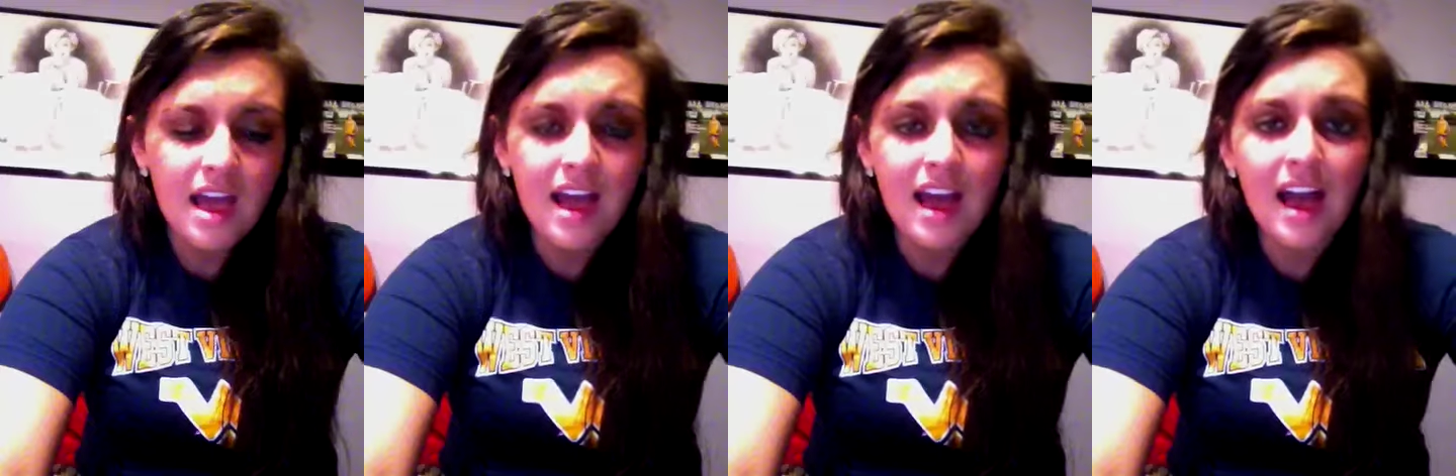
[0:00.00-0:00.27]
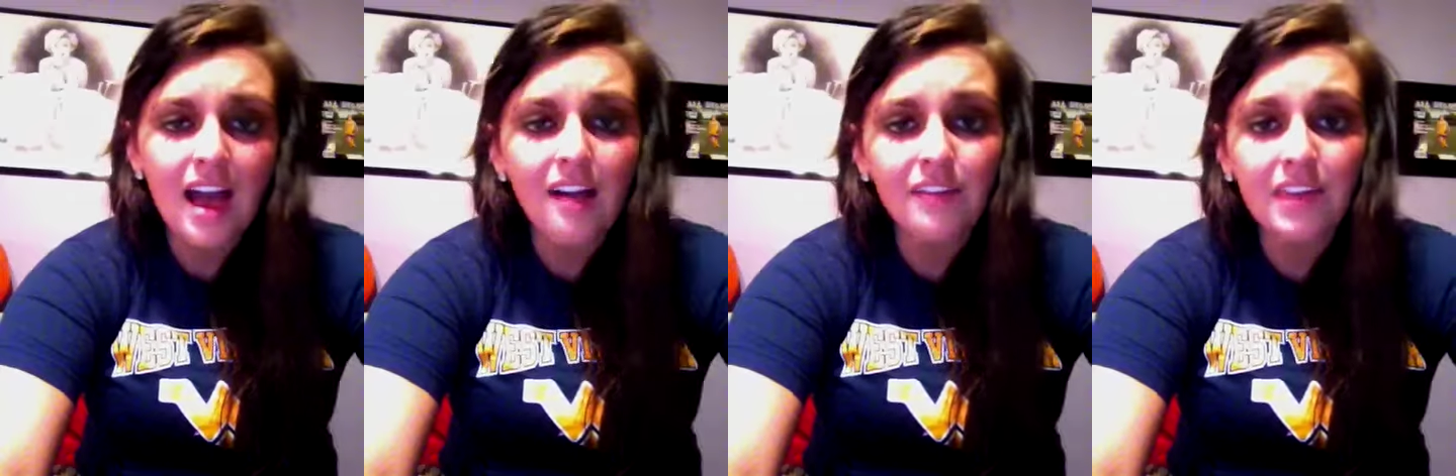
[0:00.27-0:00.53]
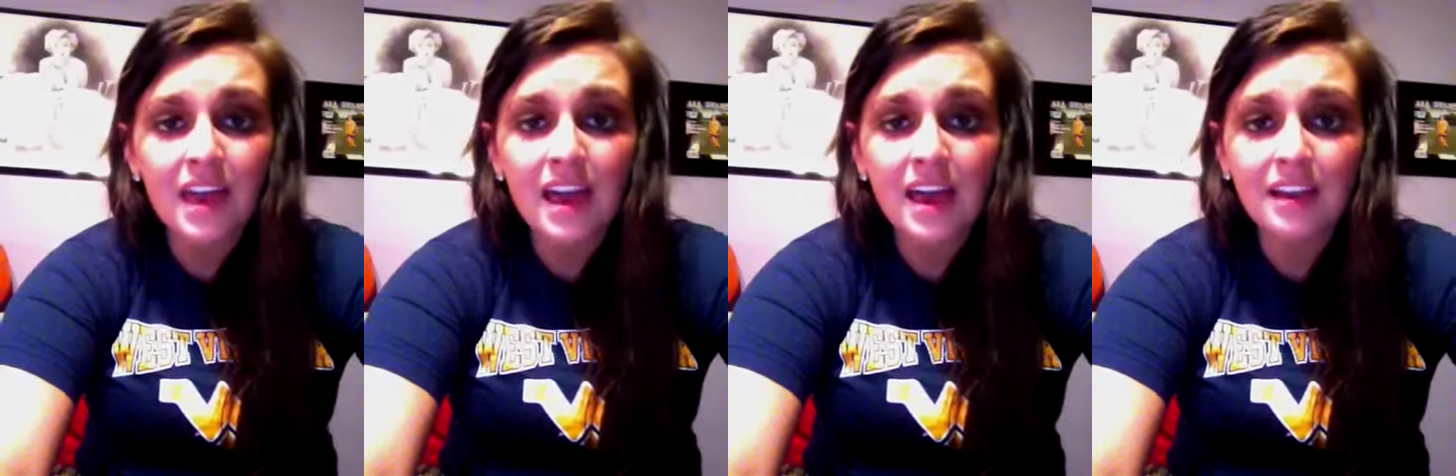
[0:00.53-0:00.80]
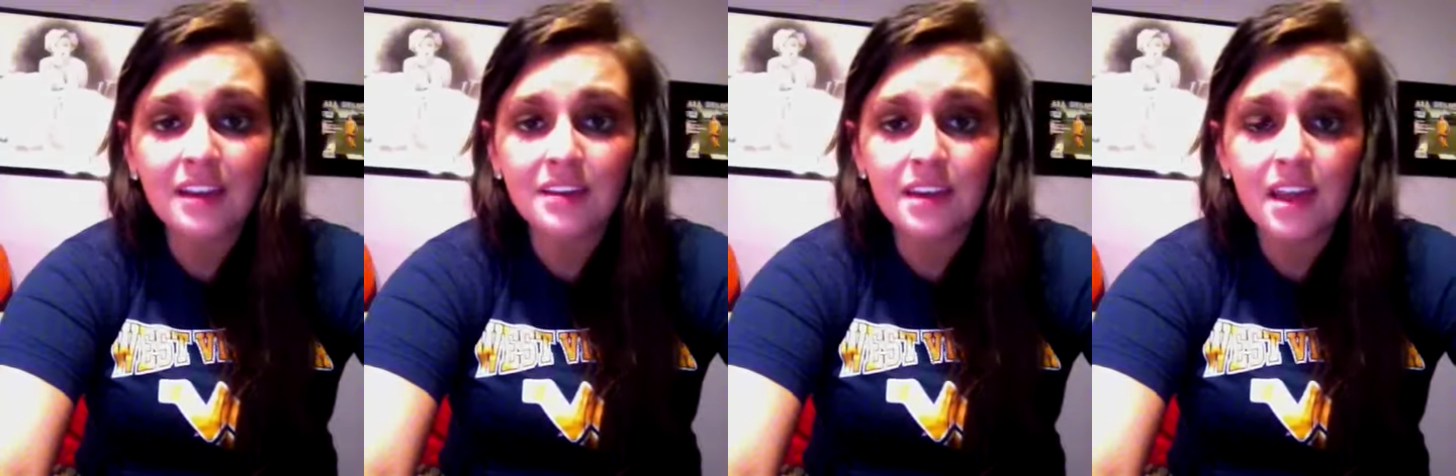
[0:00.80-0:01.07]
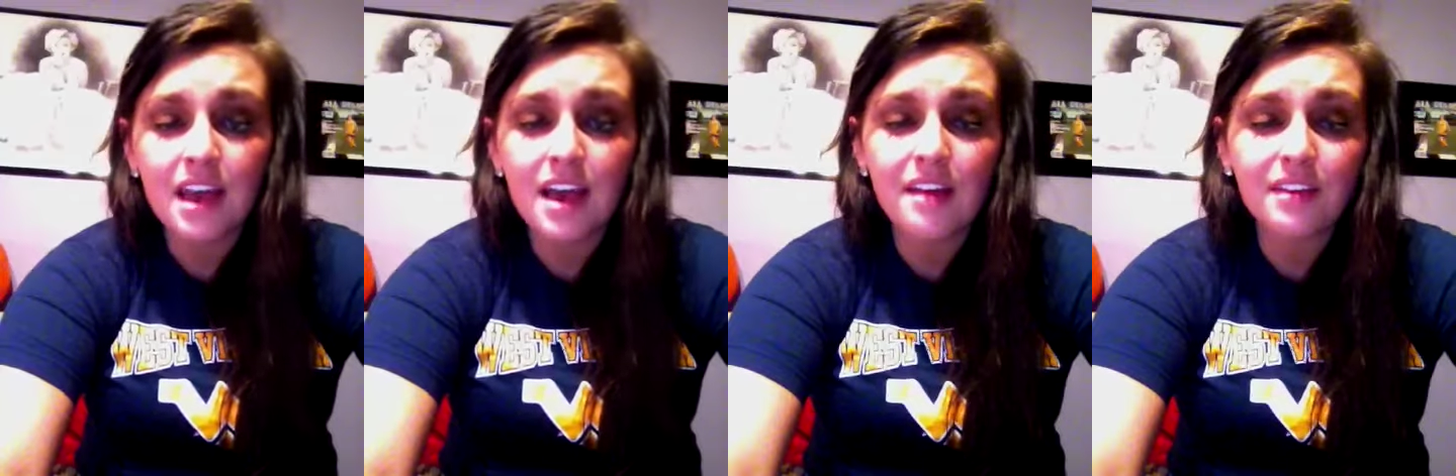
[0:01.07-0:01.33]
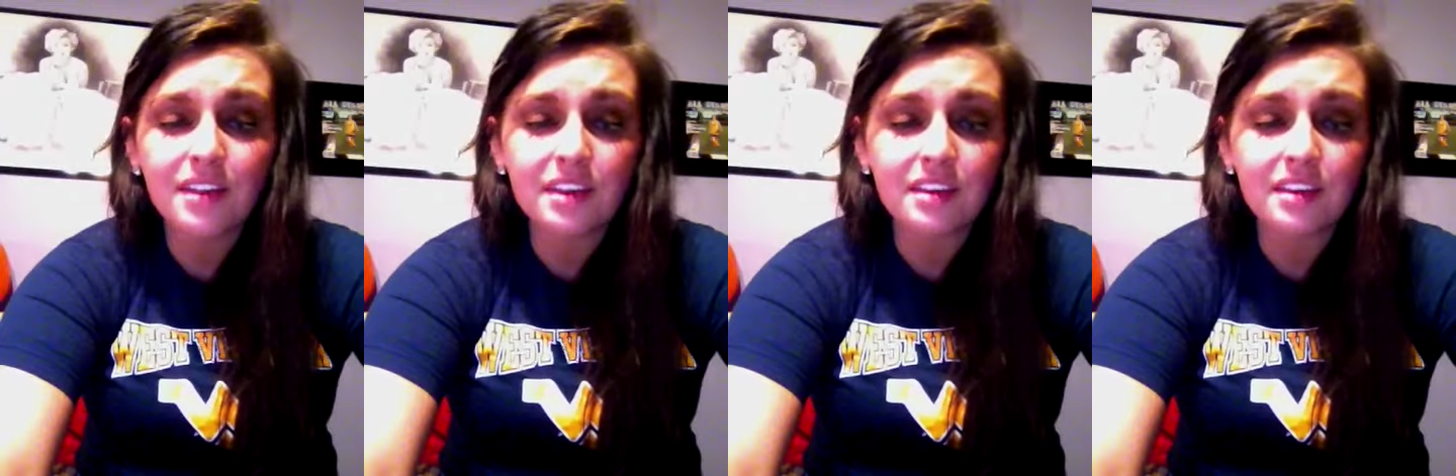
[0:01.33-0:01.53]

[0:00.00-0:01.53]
I've got another